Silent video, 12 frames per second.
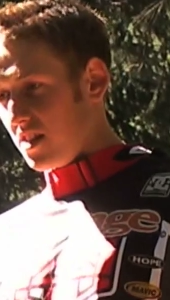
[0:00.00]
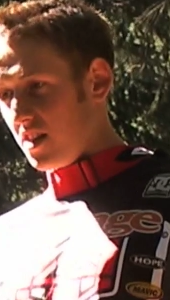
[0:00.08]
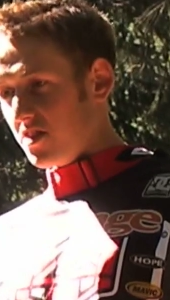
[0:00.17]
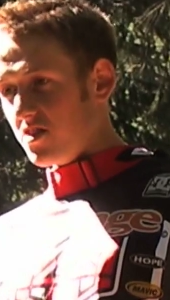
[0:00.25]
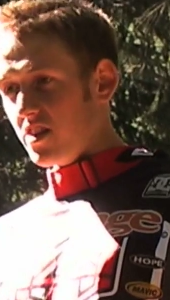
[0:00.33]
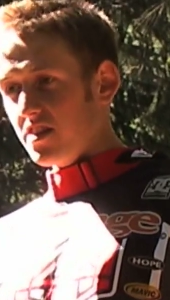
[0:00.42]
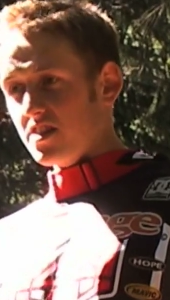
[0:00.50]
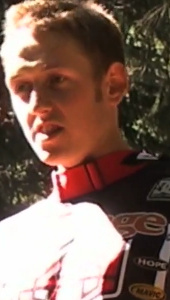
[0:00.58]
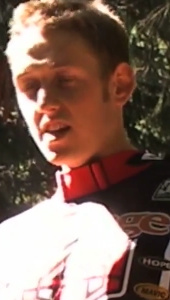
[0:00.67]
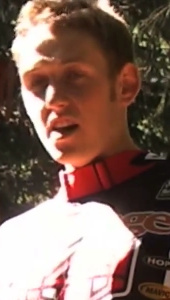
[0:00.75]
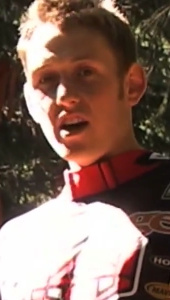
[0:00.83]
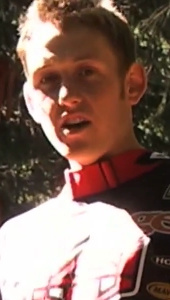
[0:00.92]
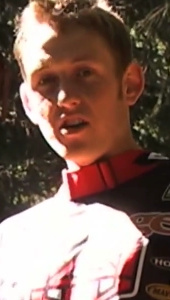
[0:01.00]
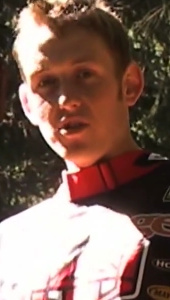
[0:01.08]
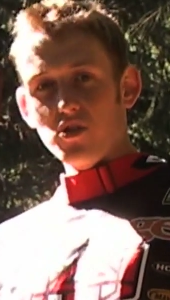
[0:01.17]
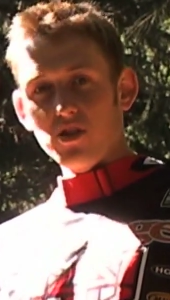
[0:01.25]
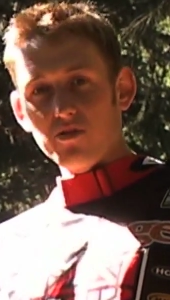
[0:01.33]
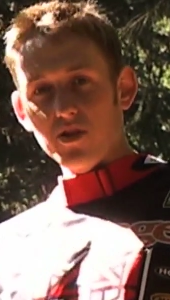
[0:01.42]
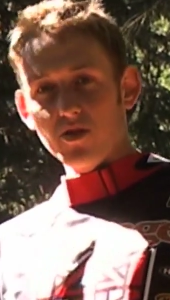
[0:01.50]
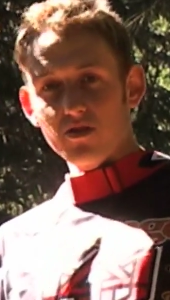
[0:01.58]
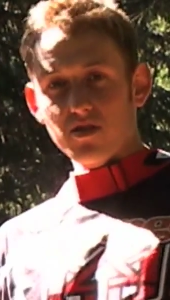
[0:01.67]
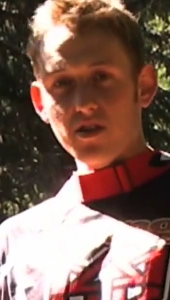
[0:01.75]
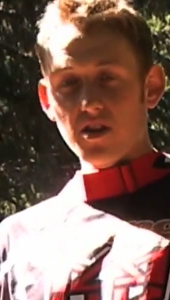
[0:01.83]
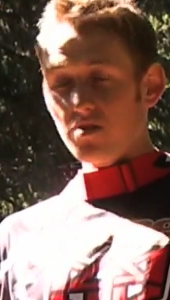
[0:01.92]
and try and stay light on all the
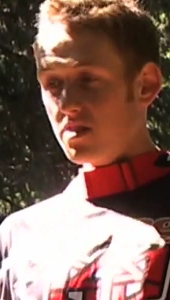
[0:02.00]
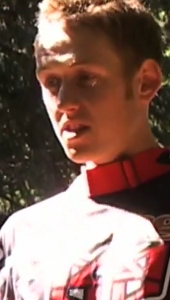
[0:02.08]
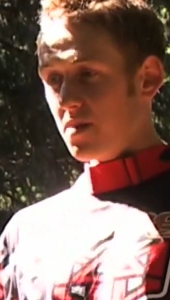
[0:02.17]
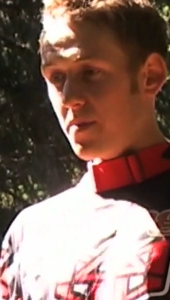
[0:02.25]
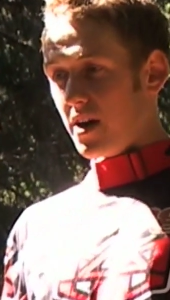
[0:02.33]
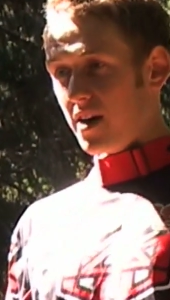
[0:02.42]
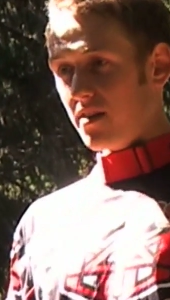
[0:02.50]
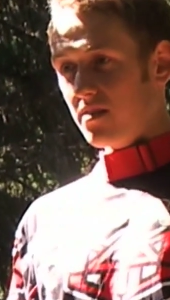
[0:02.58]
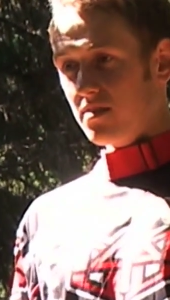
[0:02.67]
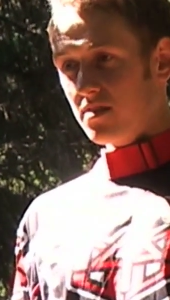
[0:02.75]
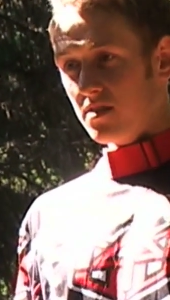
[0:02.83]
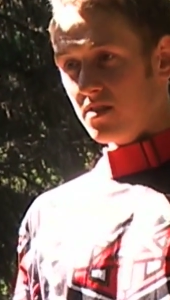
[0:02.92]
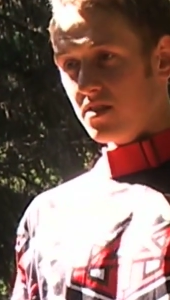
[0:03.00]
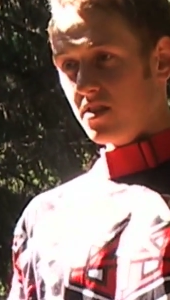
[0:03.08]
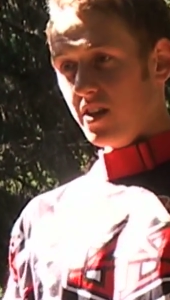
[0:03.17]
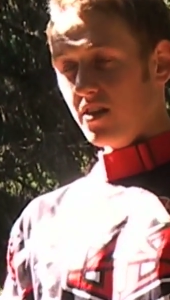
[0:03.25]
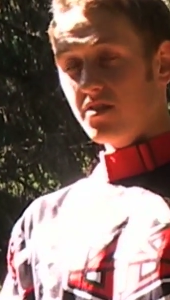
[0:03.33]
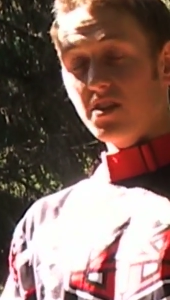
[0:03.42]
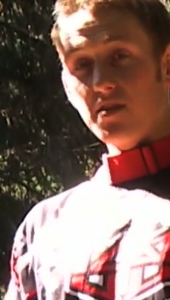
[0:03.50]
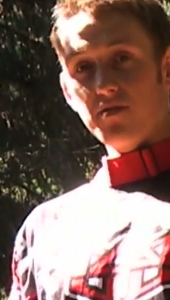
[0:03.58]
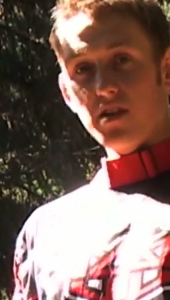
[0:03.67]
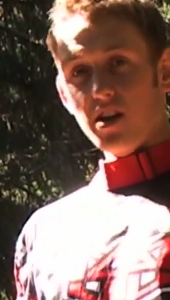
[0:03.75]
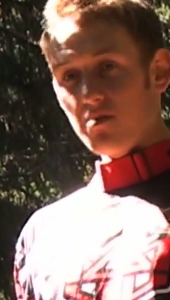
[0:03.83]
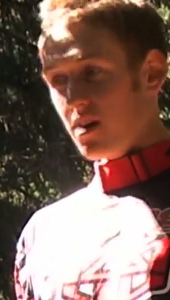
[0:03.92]
routes so you don't slip out. Neil did it
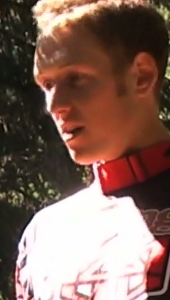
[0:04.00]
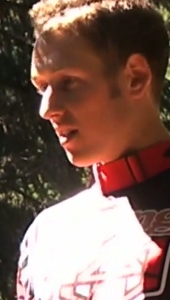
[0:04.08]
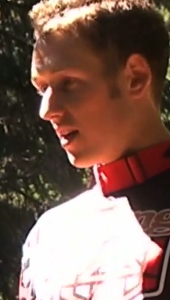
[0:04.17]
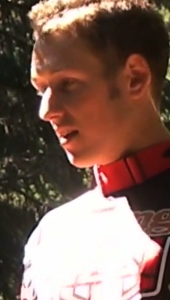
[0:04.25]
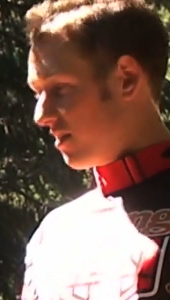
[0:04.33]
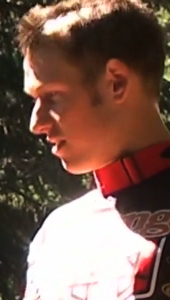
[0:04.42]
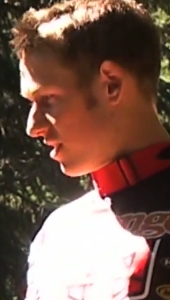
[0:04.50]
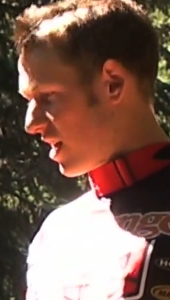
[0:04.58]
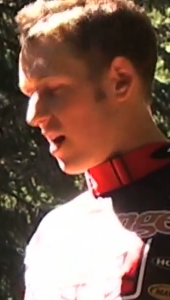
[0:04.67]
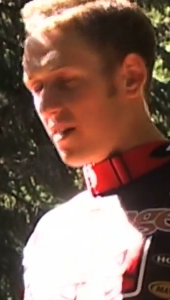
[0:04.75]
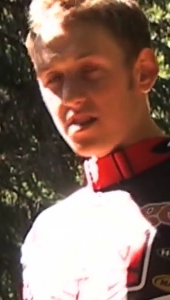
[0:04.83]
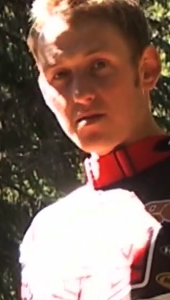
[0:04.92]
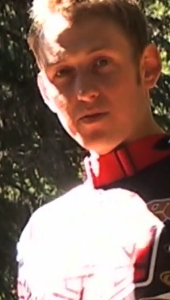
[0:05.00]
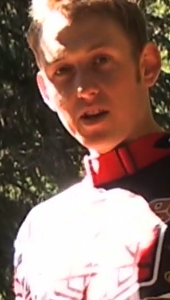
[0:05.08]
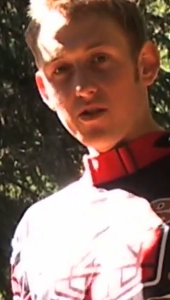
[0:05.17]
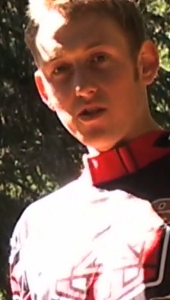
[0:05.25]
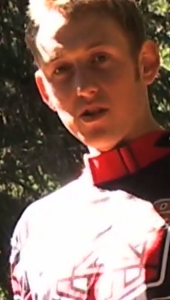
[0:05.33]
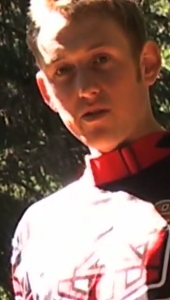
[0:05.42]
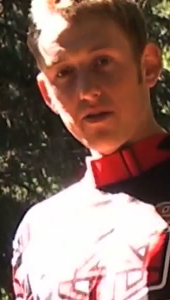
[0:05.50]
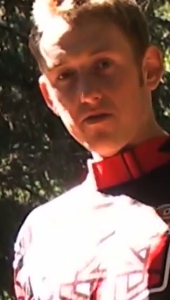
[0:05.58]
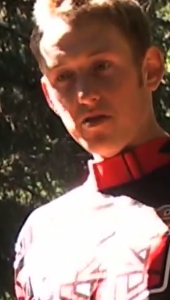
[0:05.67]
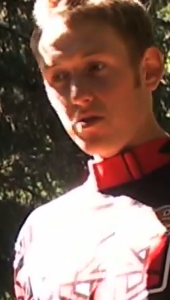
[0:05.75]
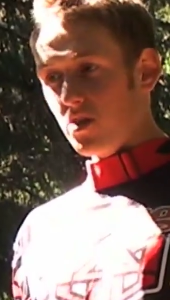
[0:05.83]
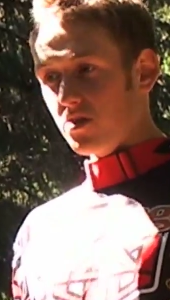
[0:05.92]
fairly well then, carried his speed all the way
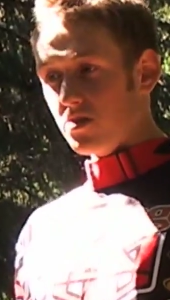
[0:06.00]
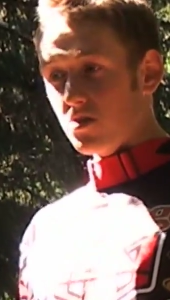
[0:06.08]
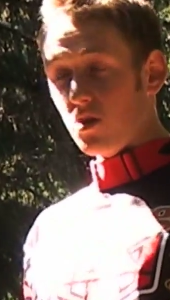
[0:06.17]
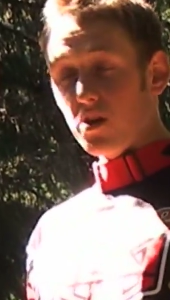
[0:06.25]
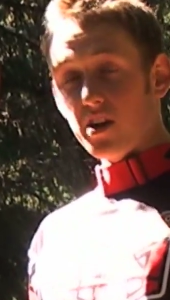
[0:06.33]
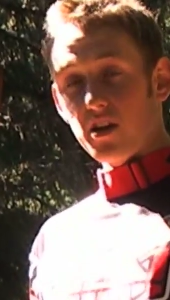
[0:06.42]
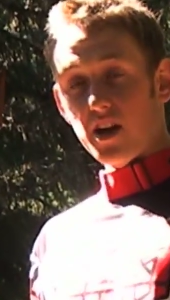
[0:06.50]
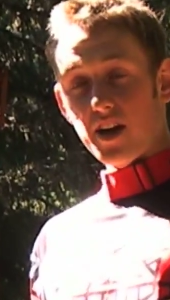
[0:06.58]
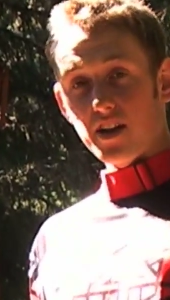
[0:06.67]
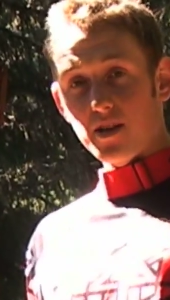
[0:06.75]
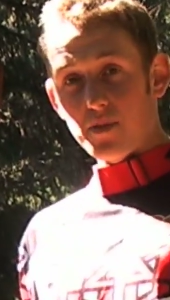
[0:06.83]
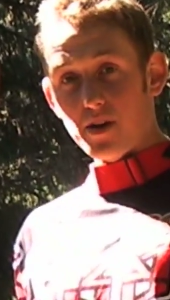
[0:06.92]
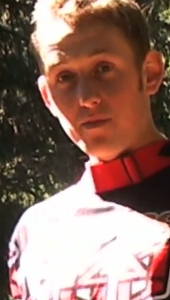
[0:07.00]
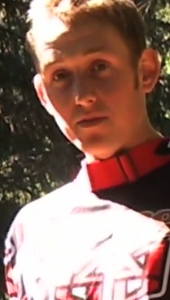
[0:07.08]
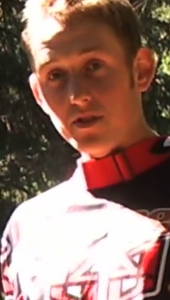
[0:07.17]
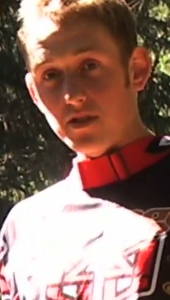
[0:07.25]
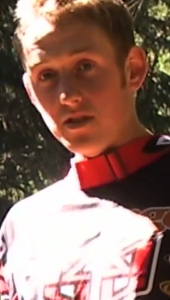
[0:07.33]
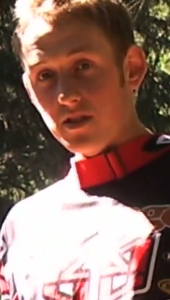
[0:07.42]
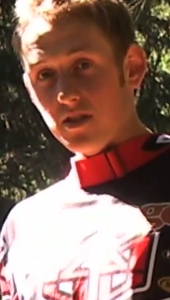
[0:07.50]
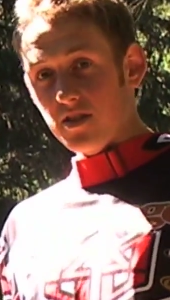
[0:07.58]
through, not stalling on any of the bumps.